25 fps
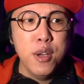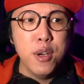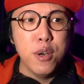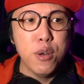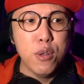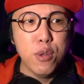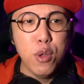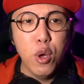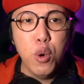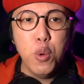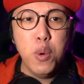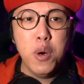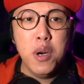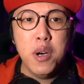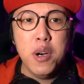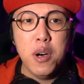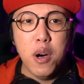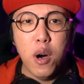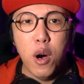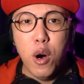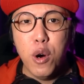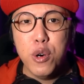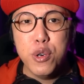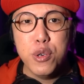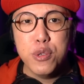lower
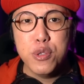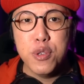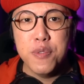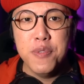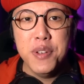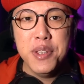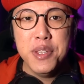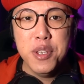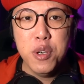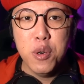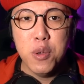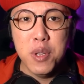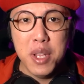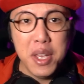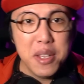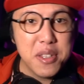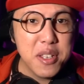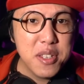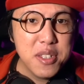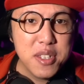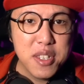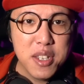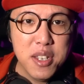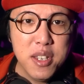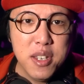audio to video
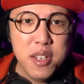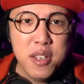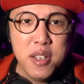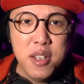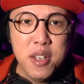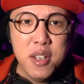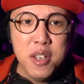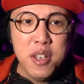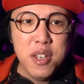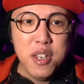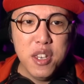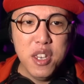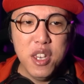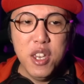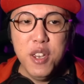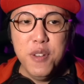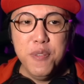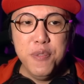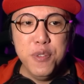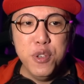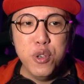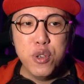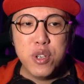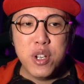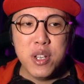latency if
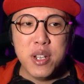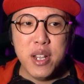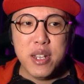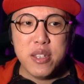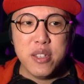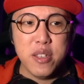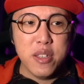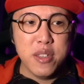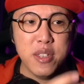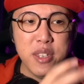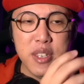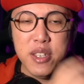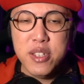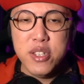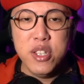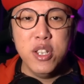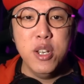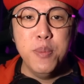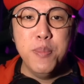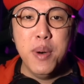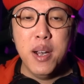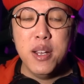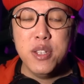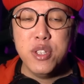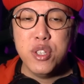you connect these
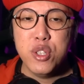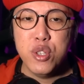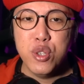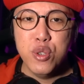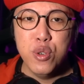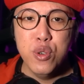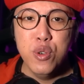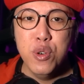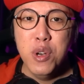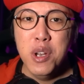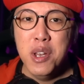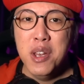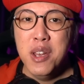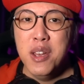earbuds to